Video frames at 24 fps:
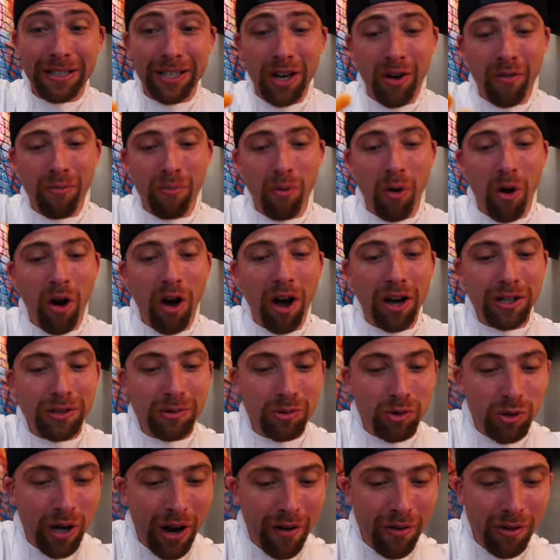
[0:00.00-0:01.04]
channel for more
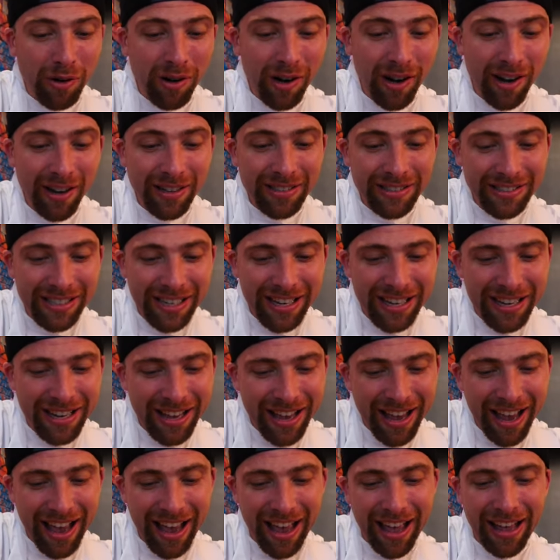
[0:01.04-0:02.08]
awesome travel content
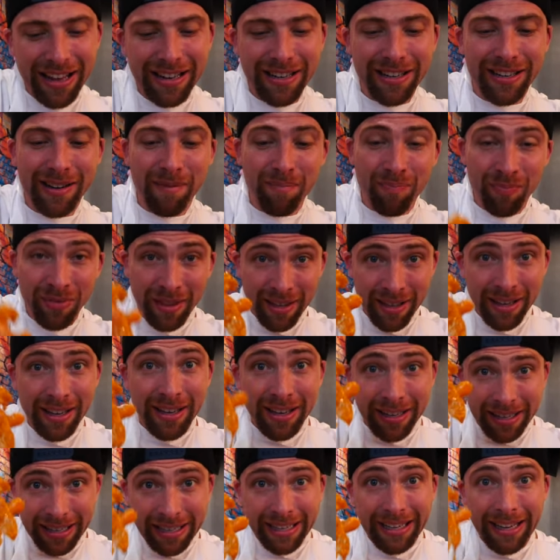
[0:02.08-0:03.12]
and
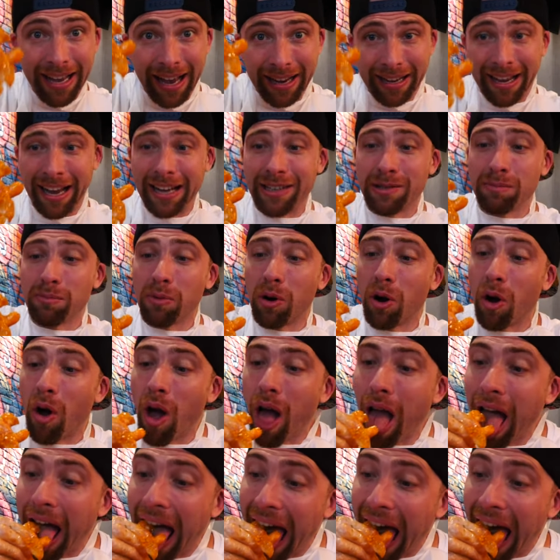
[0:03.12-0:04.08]
eat at Cajun Boil.